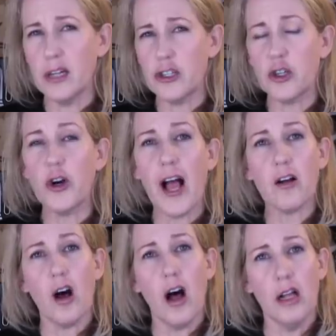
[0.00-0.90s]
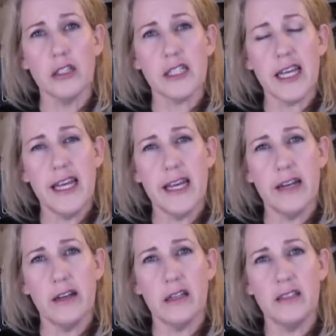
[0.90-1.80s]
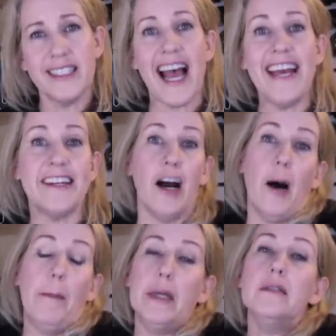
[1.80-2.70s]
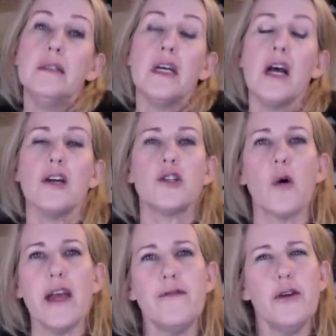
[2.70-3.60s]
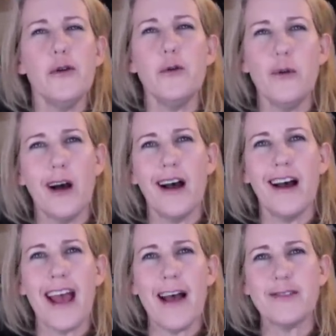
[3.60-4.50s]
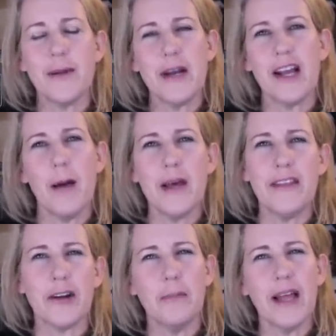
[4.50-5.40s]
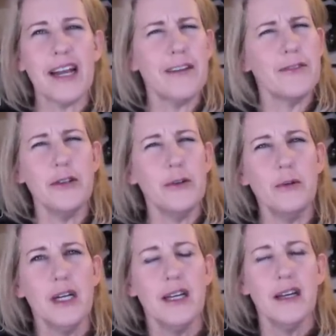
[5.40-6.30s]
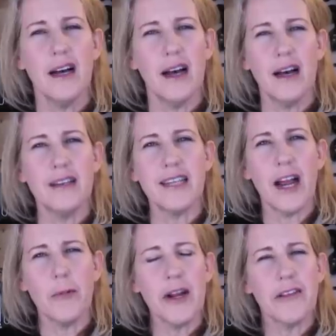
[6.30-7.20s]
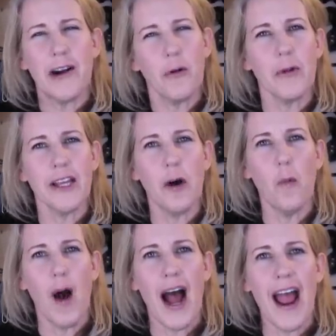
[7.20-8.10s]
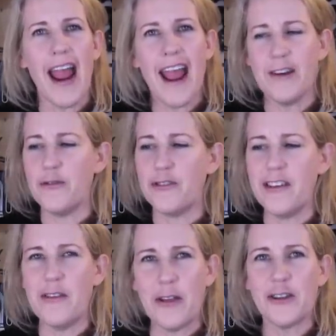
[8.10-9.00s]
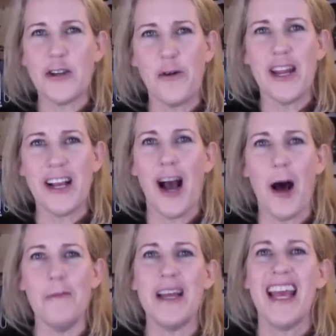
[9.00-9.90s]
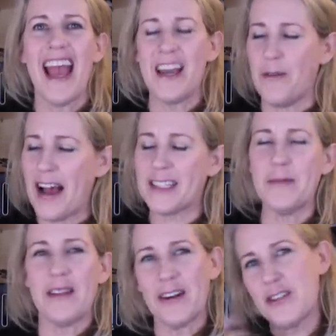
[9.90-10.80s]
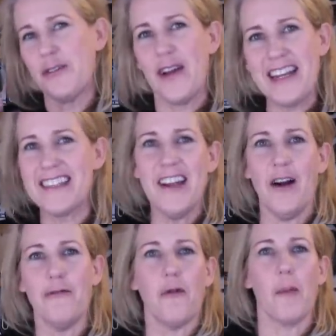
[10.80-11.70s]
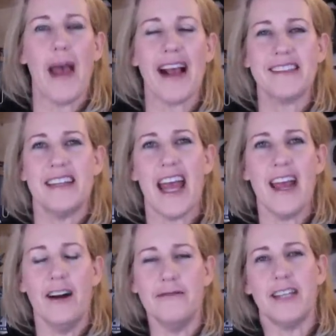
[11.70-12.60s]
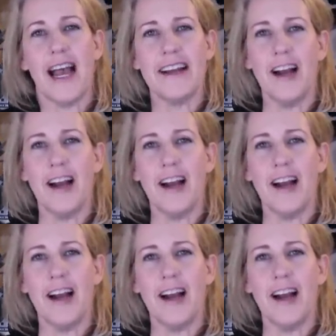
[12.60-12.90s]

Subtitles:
sugar alcohols in diet gum. So if you have somebody come in and they're complaining of new diarrhea, they don't really know why, and you see that they're chewing gum, and you ask them and they're chewing 4 packs a day of diet